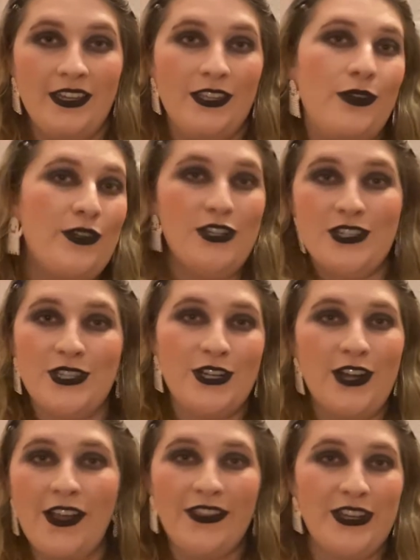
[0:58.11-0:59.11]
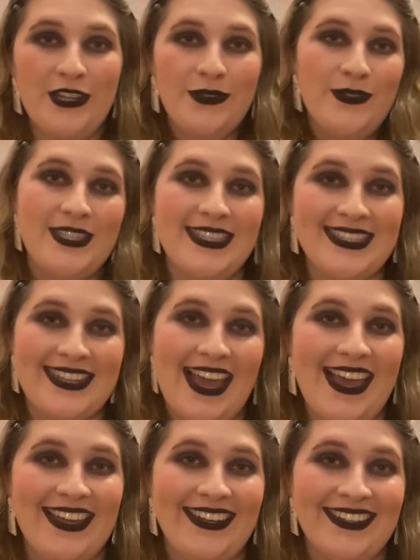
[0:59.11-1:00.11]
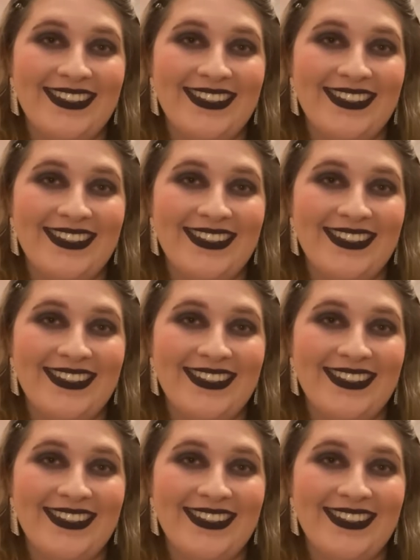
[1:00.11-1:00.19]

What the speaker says: You can just turn on the news instead.